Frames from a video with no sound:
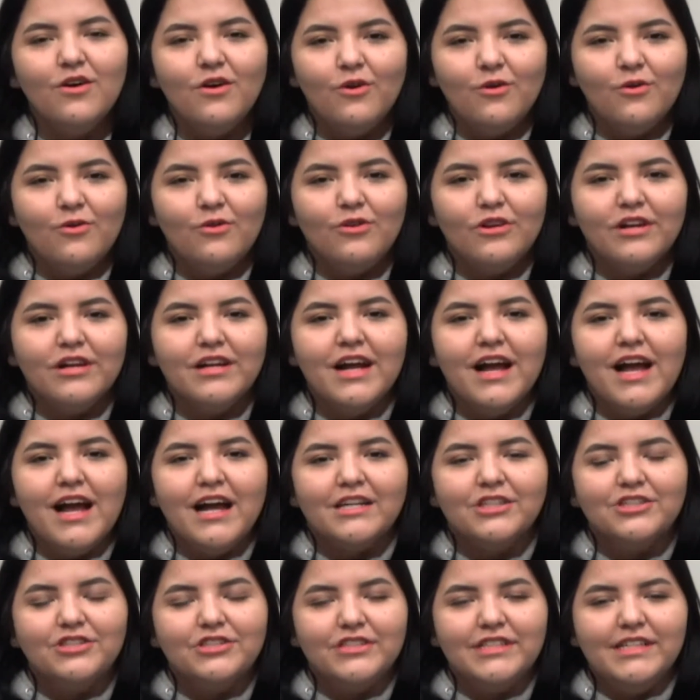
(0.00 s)
or
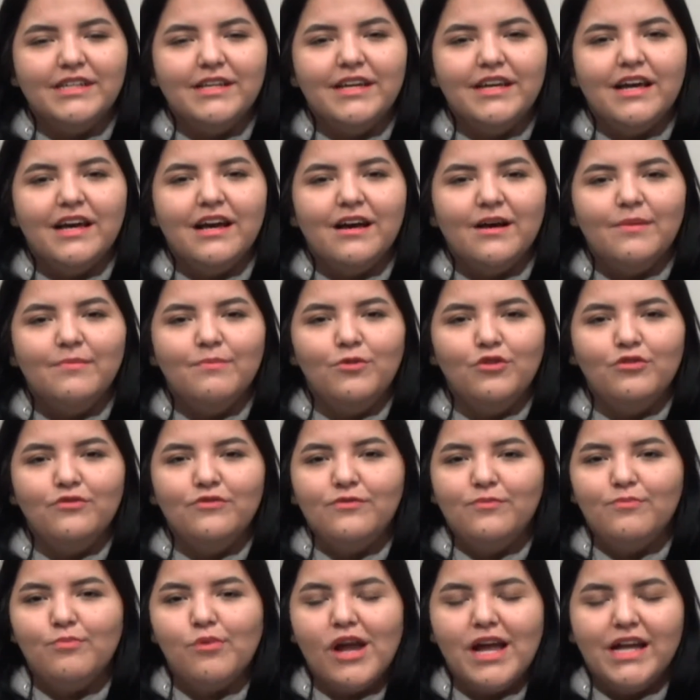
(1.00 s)
actually
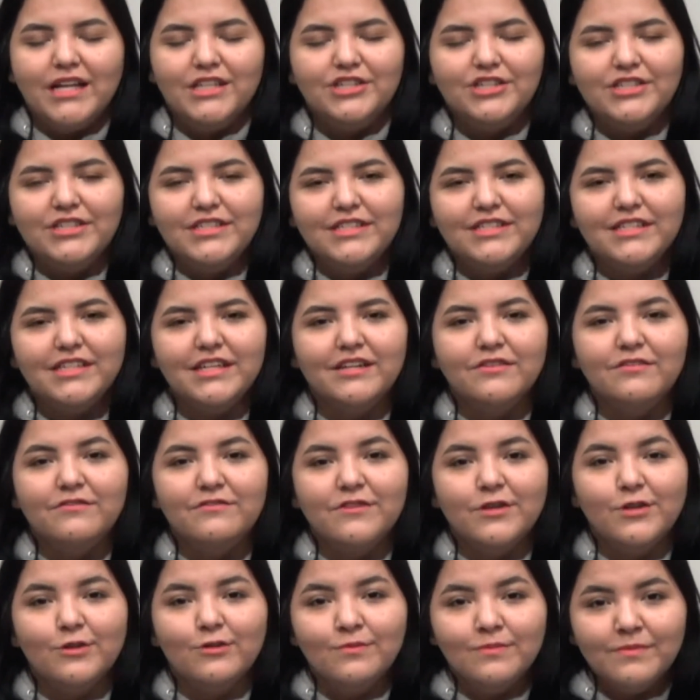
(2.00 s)
branch into
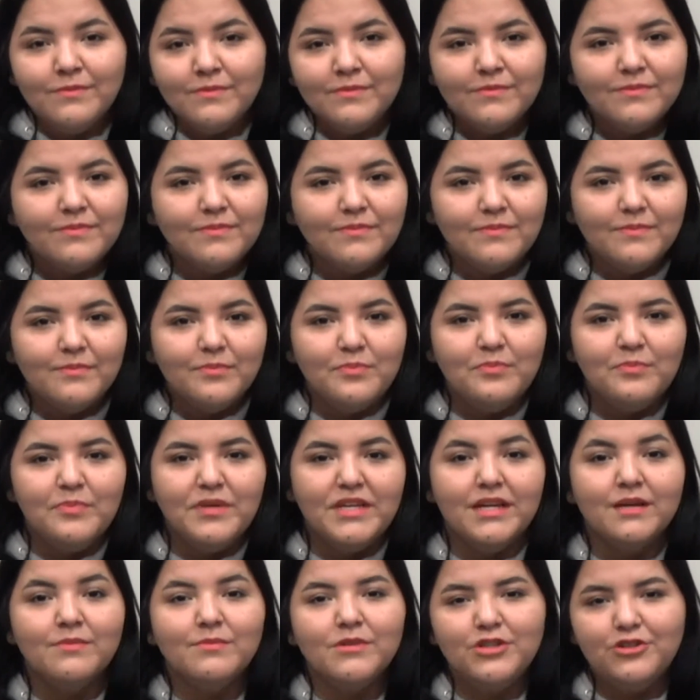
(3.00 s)
film and
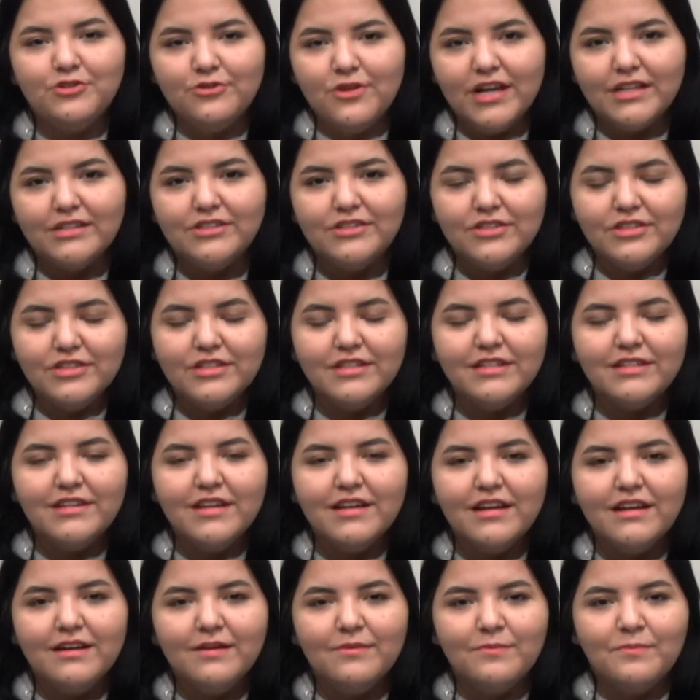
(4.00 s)
become a director.
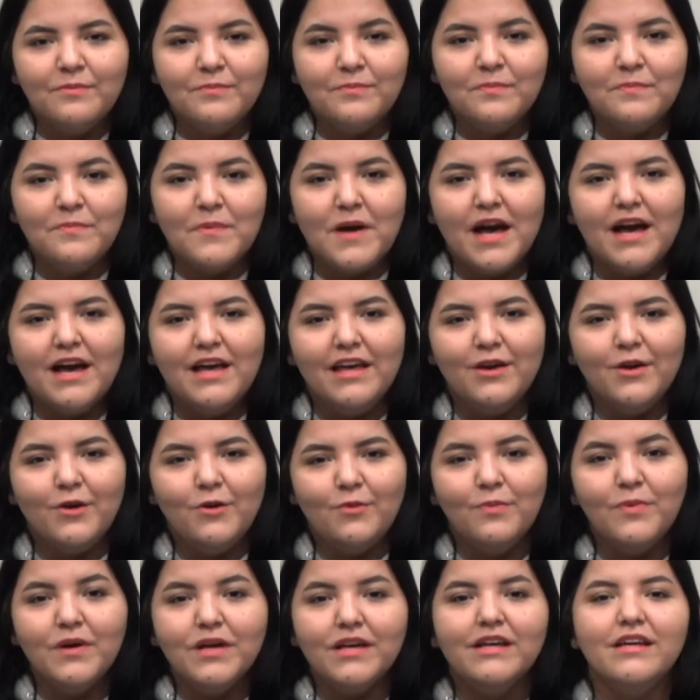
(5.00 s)
I
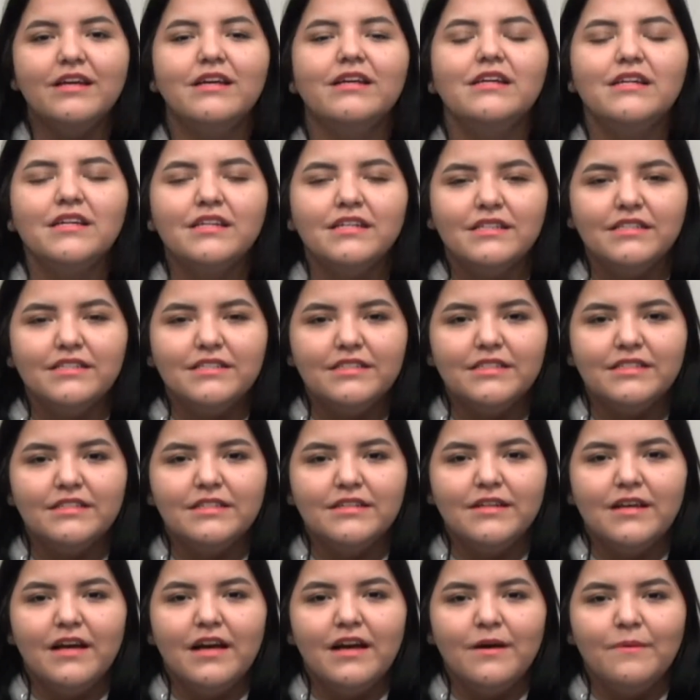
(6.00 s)
hope
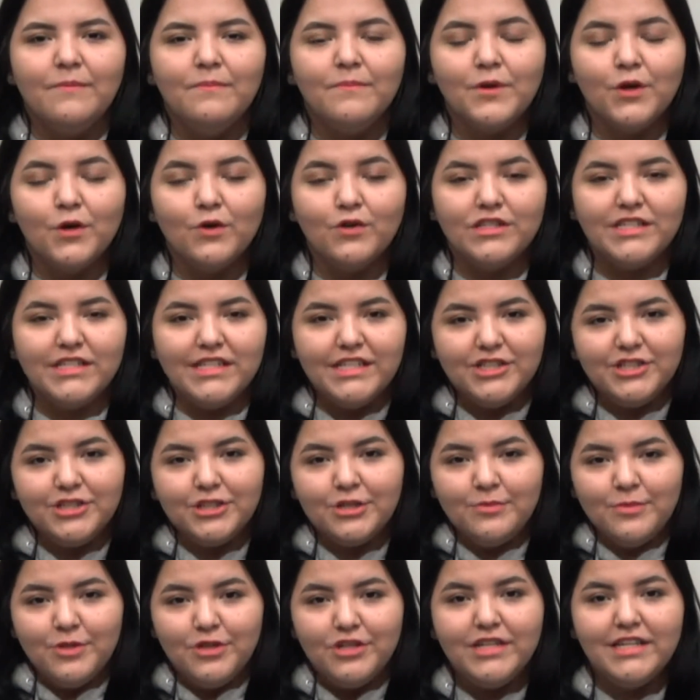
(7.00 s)
to go to each
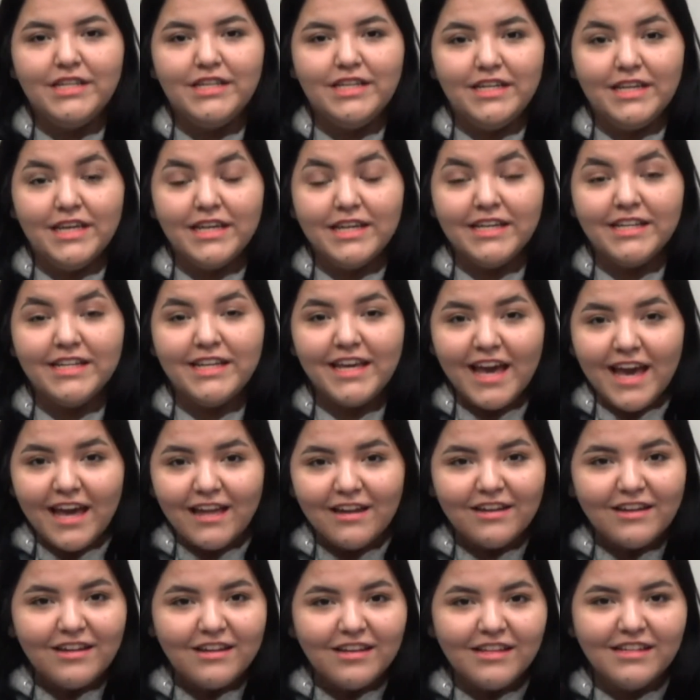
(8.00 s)
community in
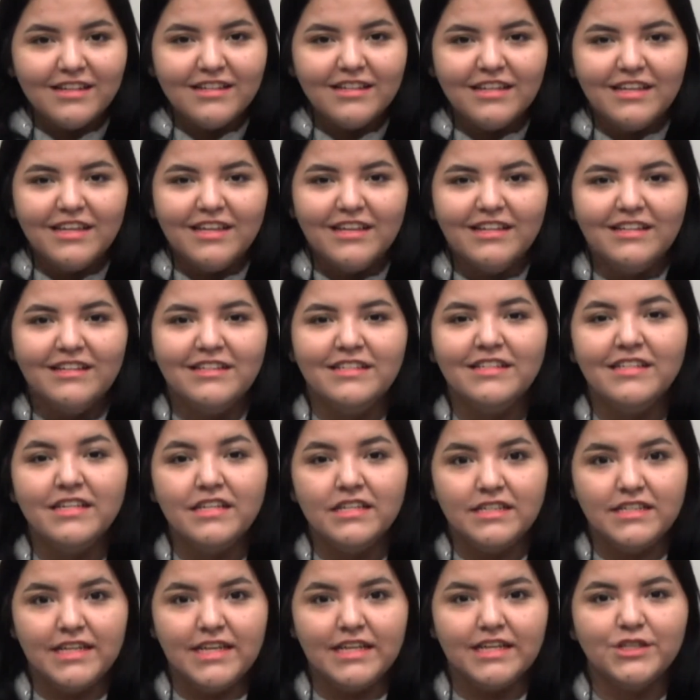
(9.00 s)
Canada and
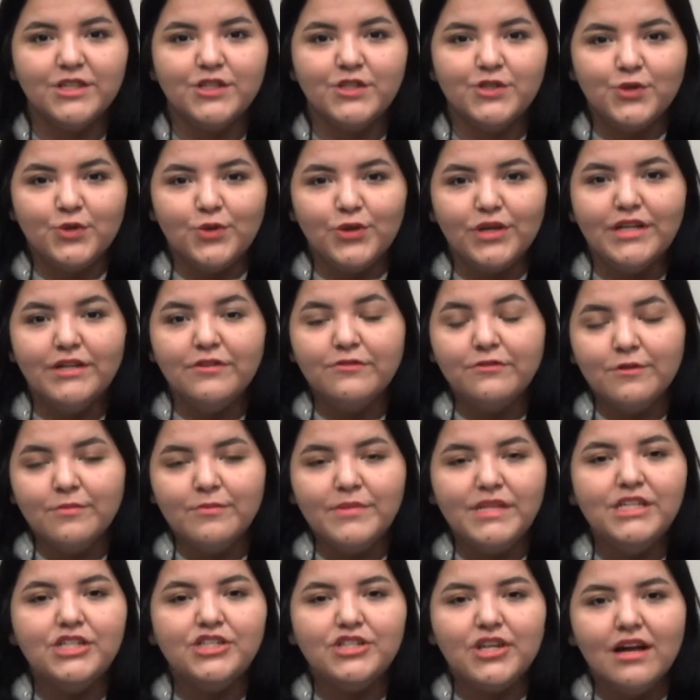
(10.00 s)
take a story from
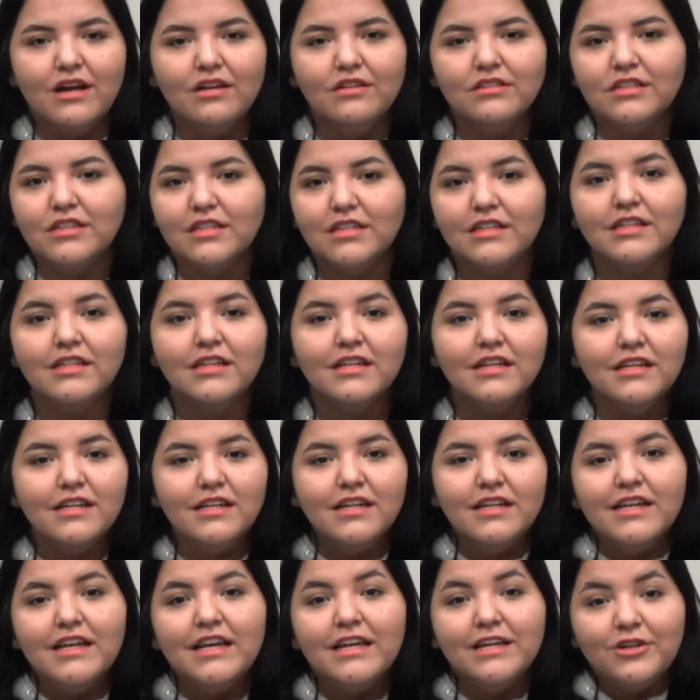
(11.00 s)
each elder
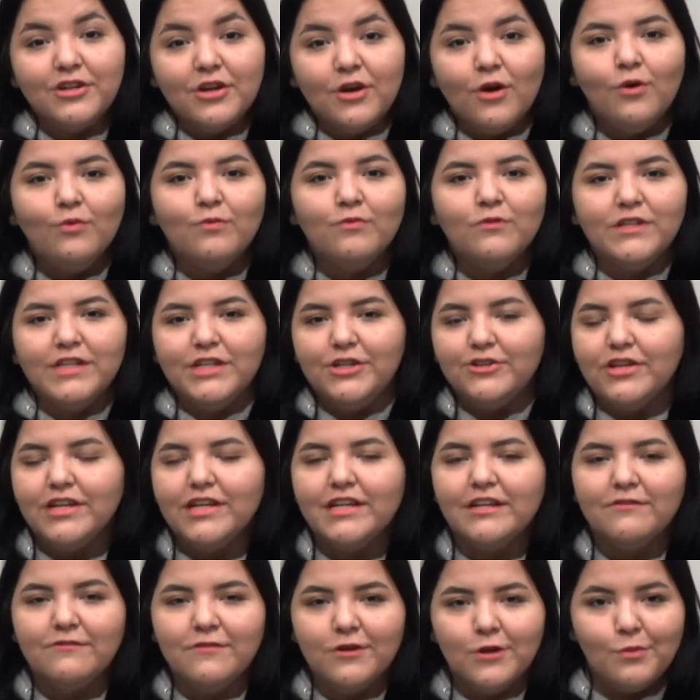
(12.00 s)
and hopefully create
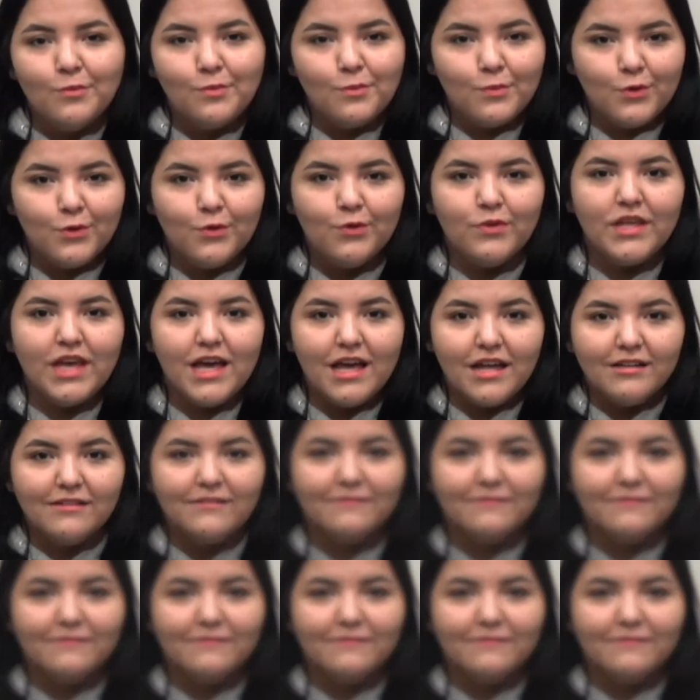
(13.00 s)
a film through that.